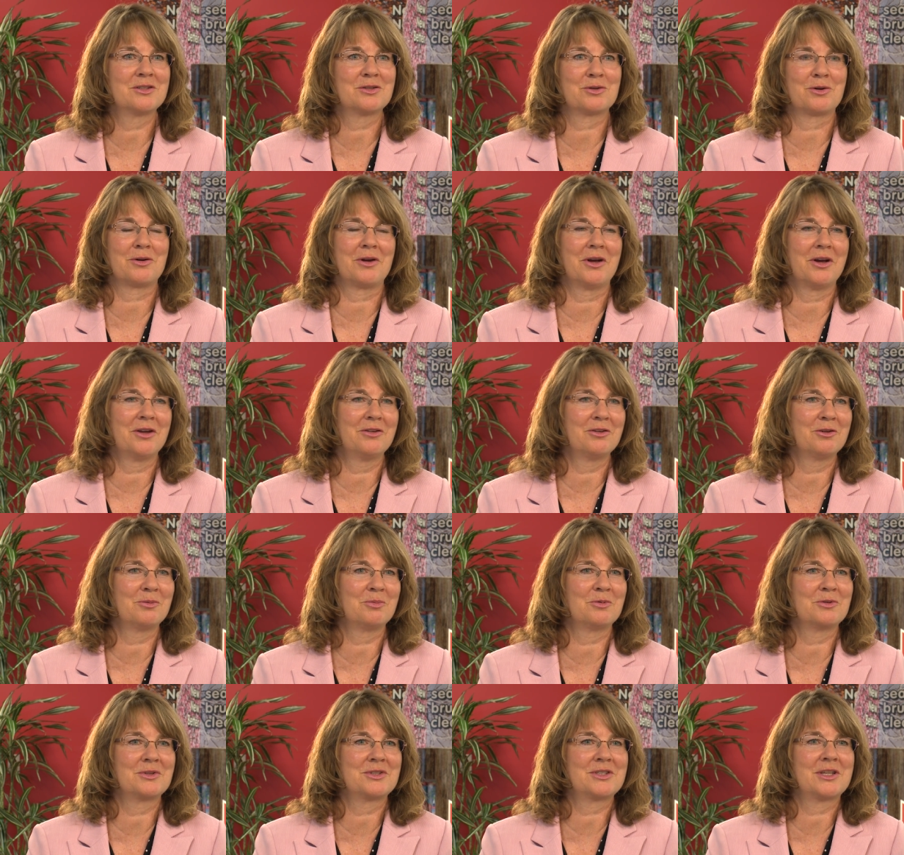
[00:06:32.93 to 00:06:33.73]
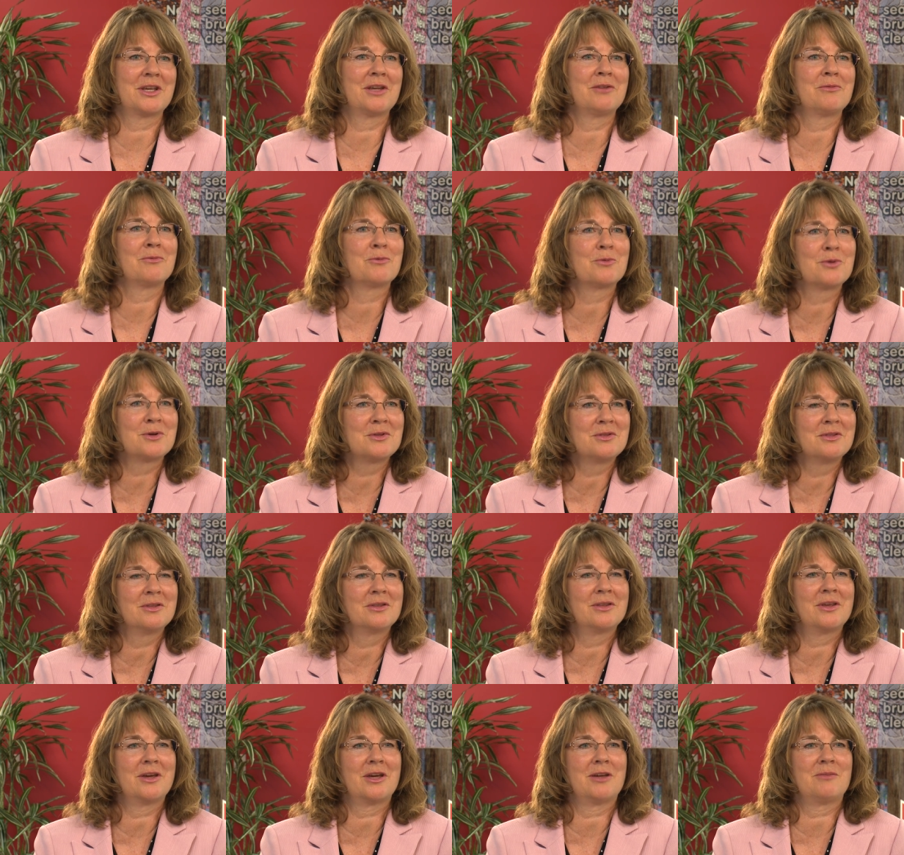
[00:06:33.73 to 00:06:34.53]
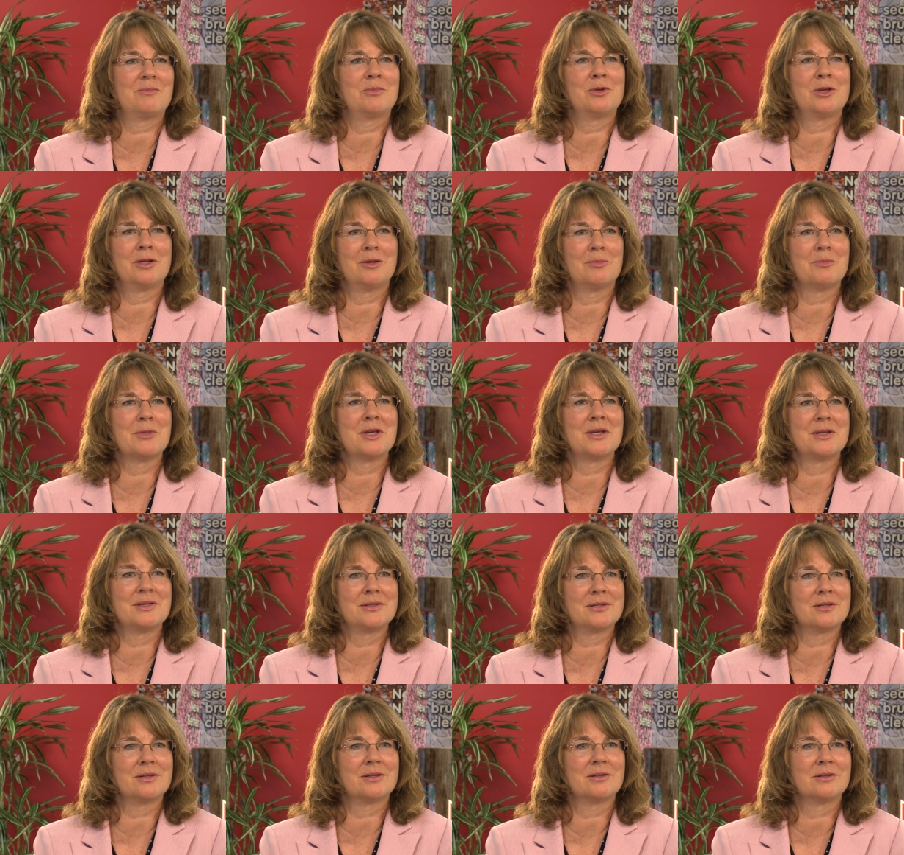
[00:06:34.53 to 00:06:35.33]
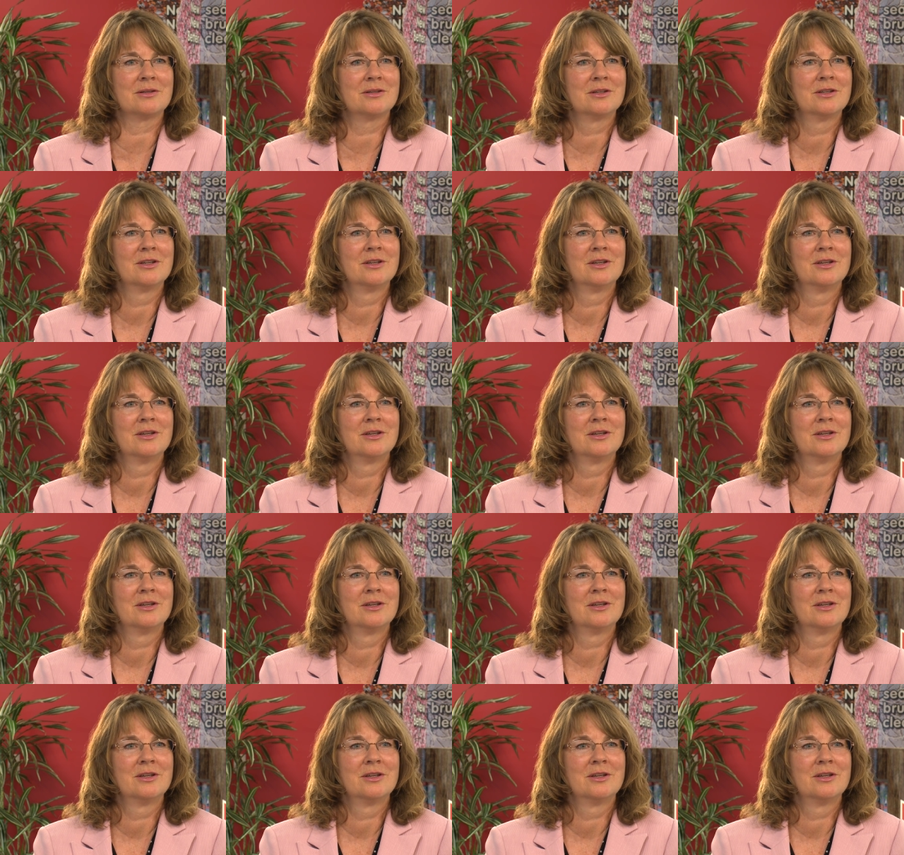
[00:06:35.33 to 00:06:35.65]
or 100%, wouldn't that be amazing?